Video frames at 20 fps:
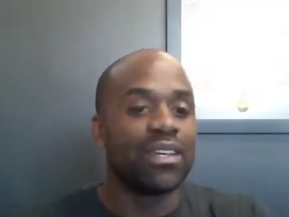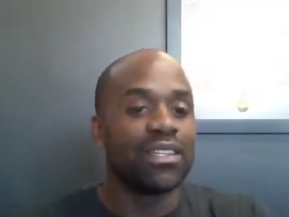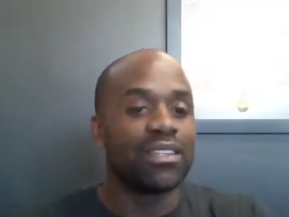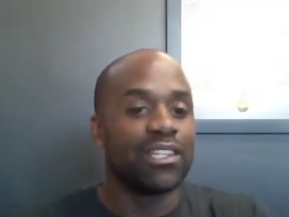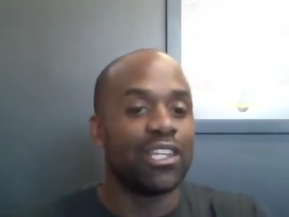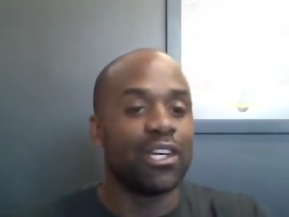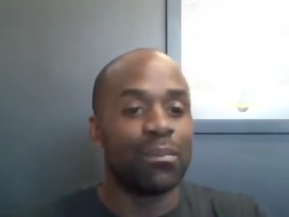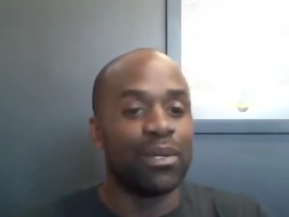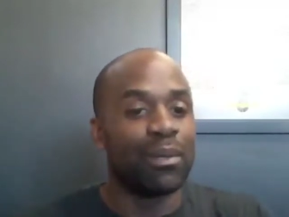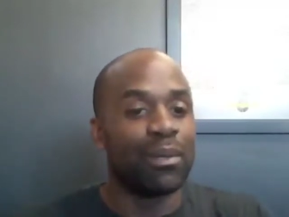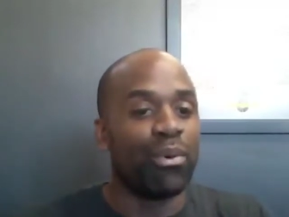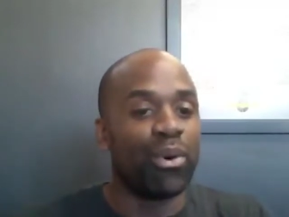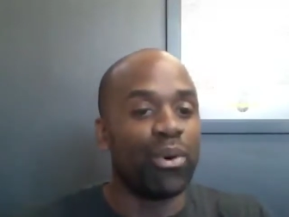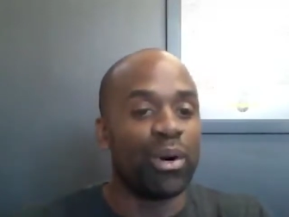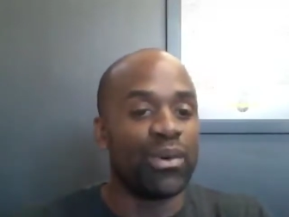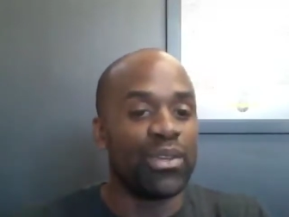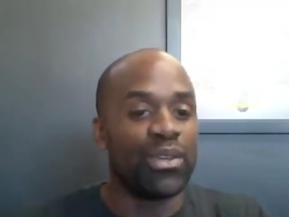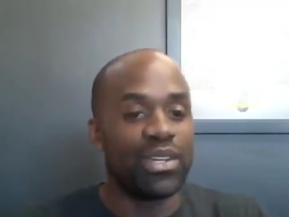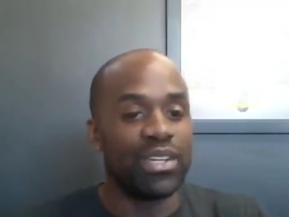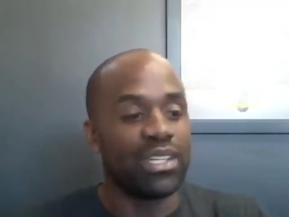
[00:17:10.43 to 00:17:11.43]
there'll be a point
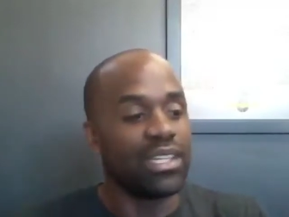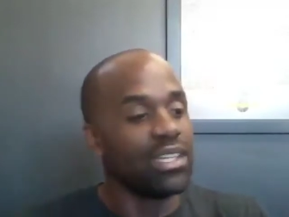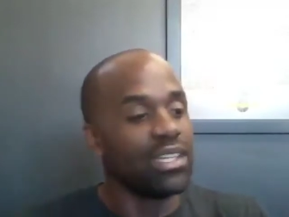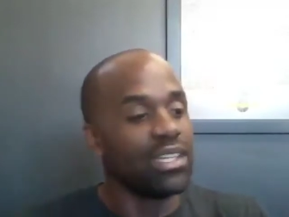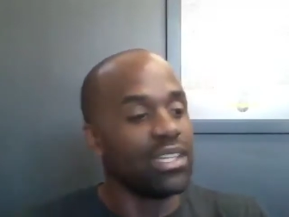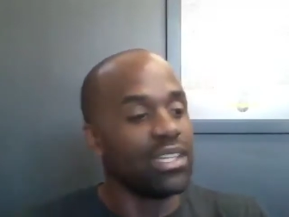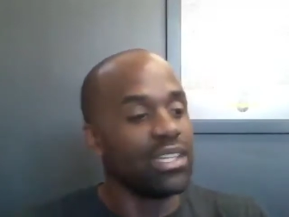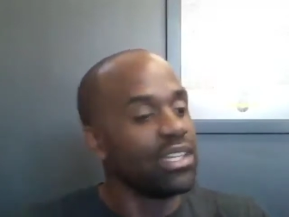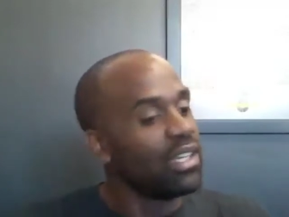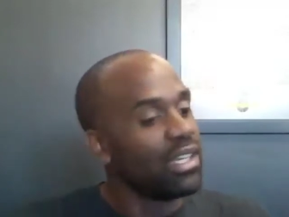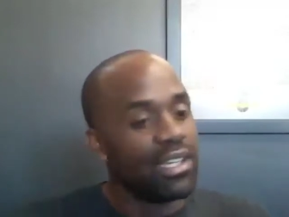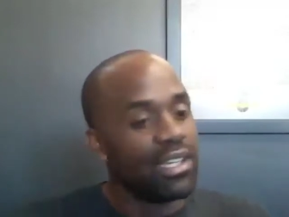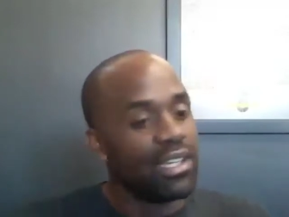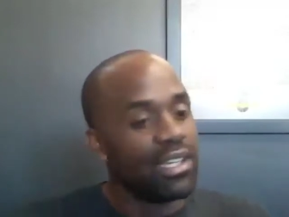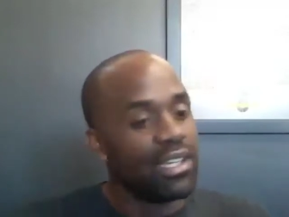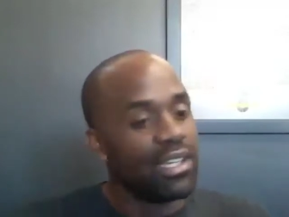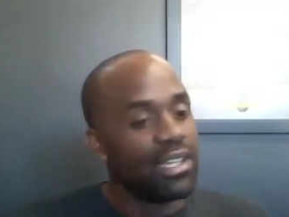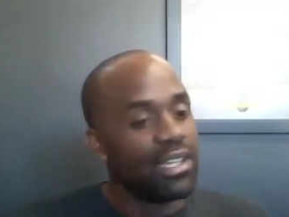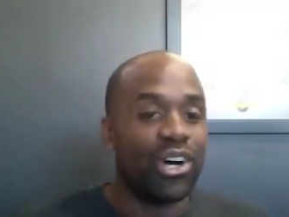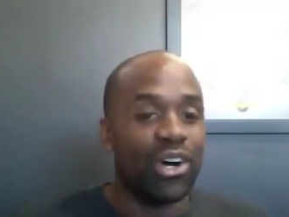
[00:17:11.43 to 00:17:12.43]
where you can
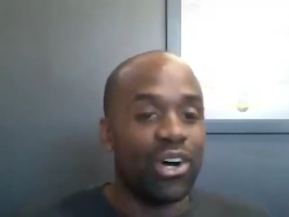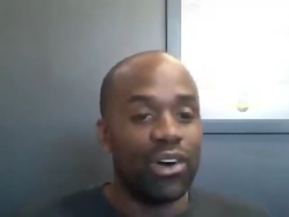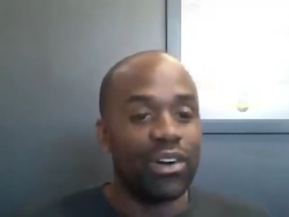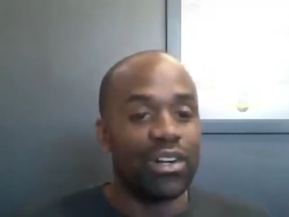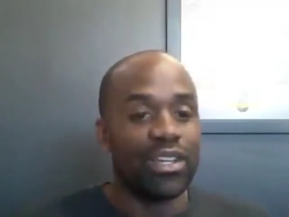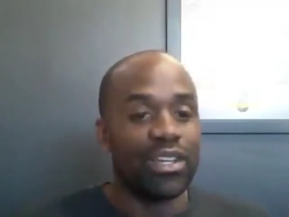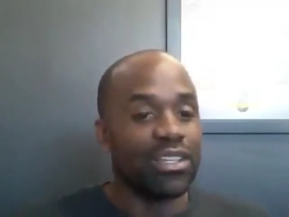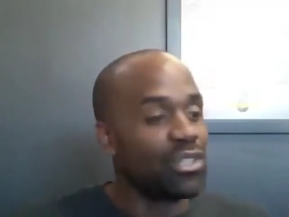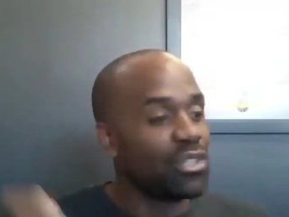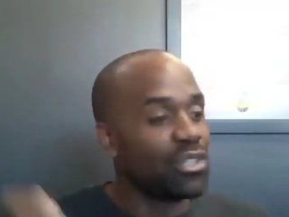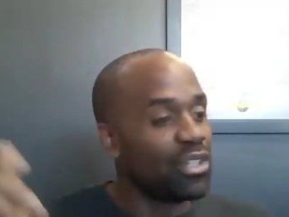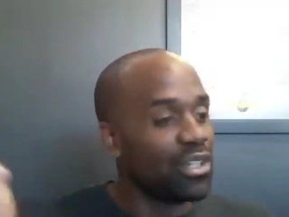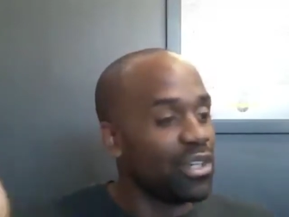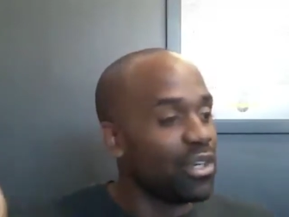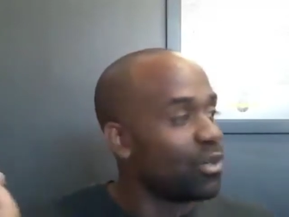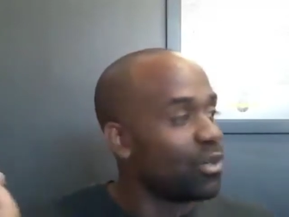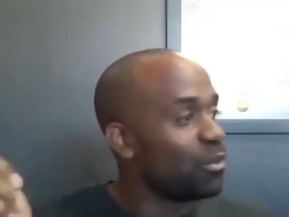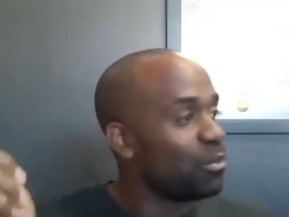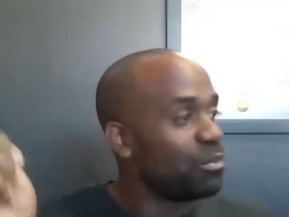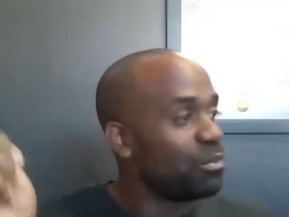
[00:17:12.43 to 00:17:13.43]
pull out your card and you
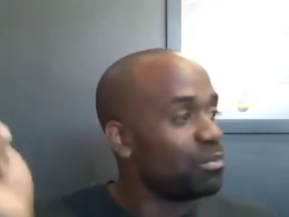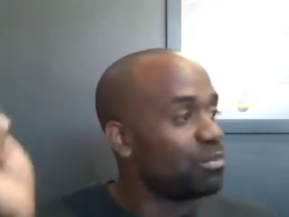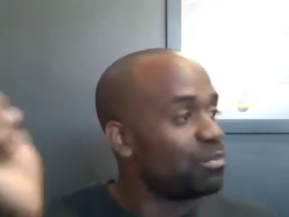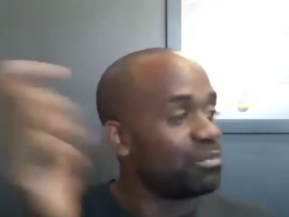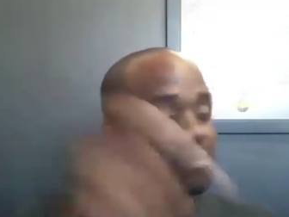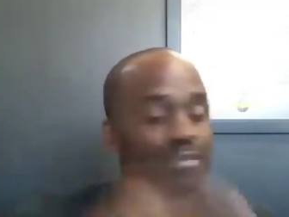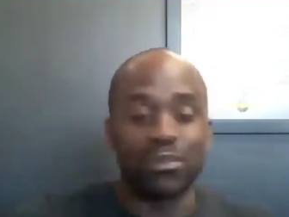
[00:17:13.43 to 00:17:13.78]
can go,